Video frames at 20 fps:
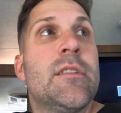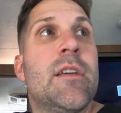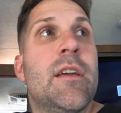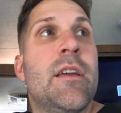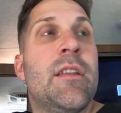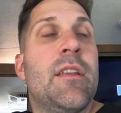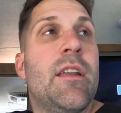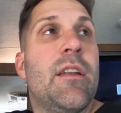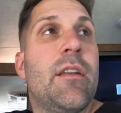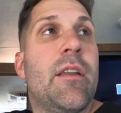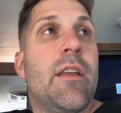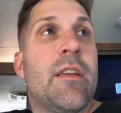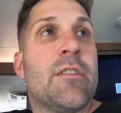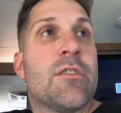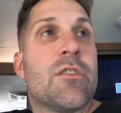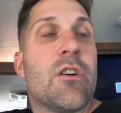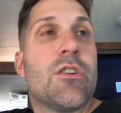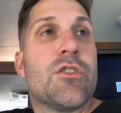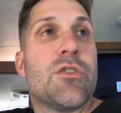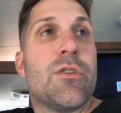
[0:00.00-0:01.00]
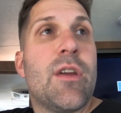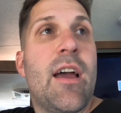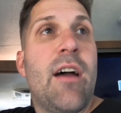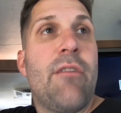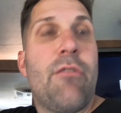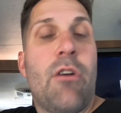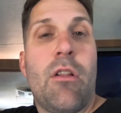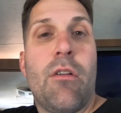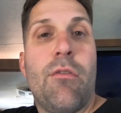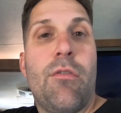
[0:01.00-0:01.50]
And then as long as you
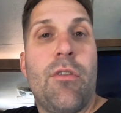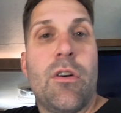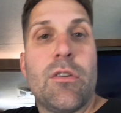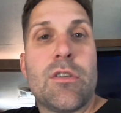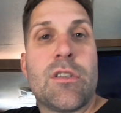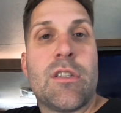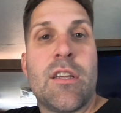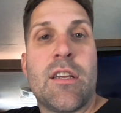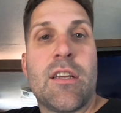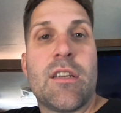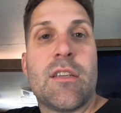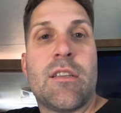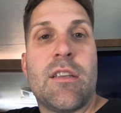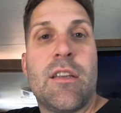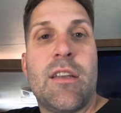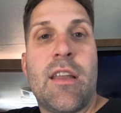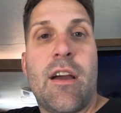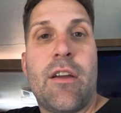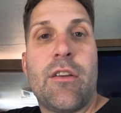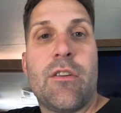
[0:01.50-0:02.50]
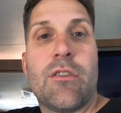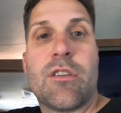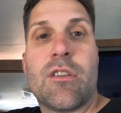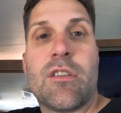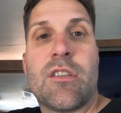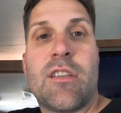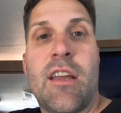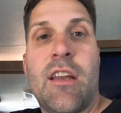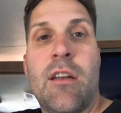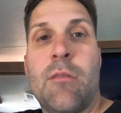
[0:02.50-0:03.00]
have all of those things, then now you're
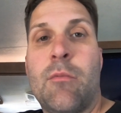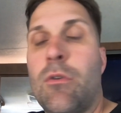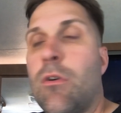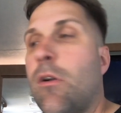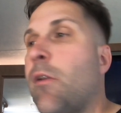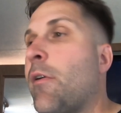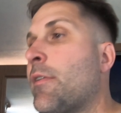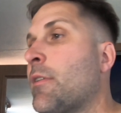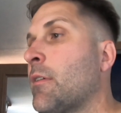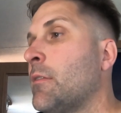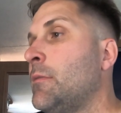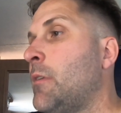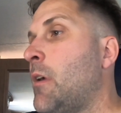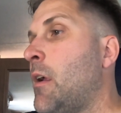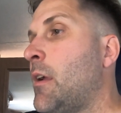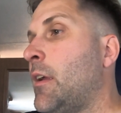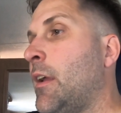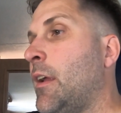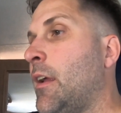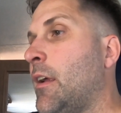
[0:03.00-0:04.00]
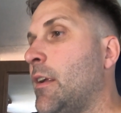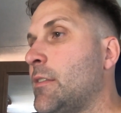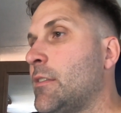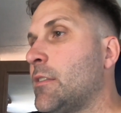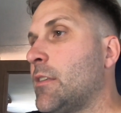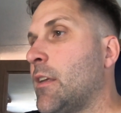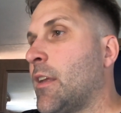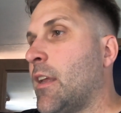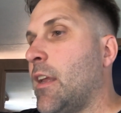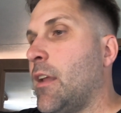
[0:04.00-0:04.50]
sustainable.
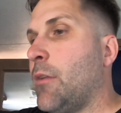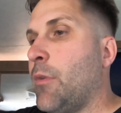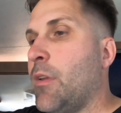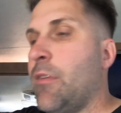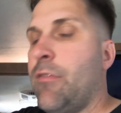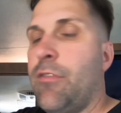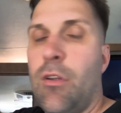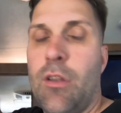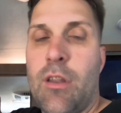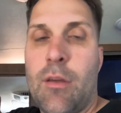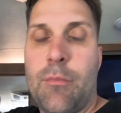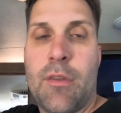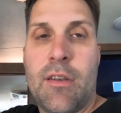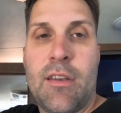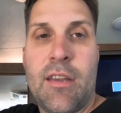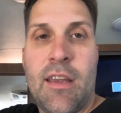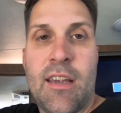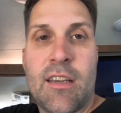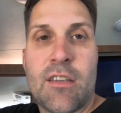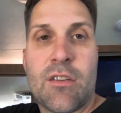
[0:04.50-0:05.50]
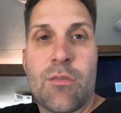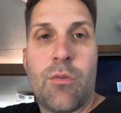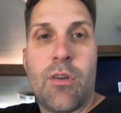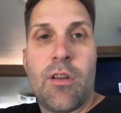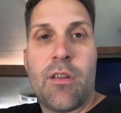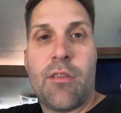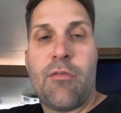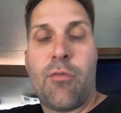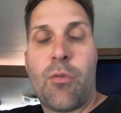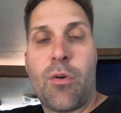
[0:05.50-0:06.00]
And again, we filled up the tanks
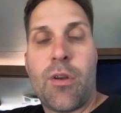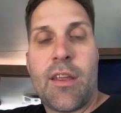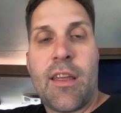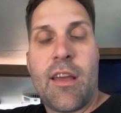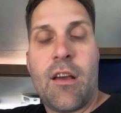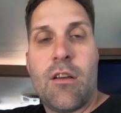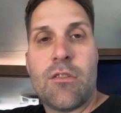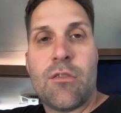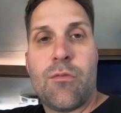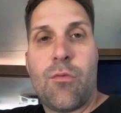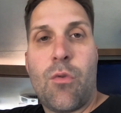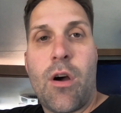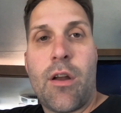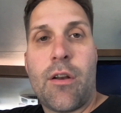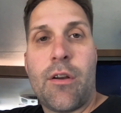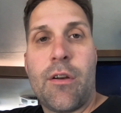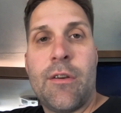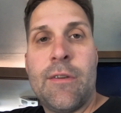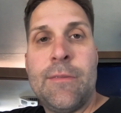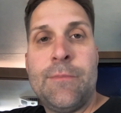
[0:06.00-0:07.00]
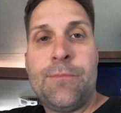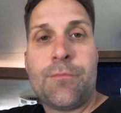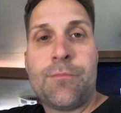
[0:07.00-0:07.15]
with 40 gallons of water.